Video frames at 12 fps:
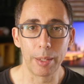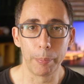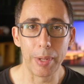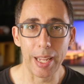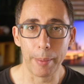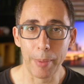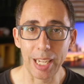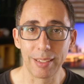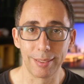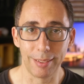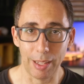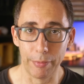and
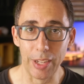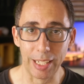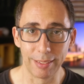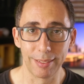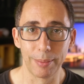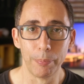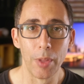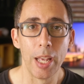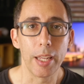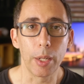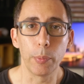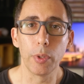BMX events.
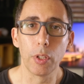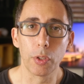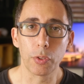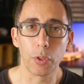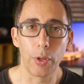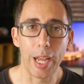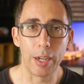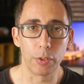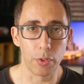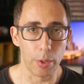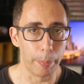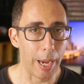It will also house
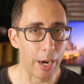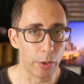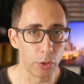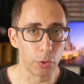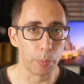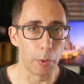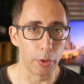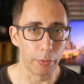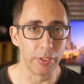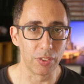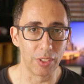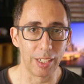the Parasport
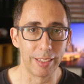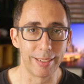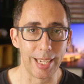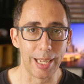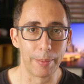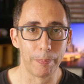facility.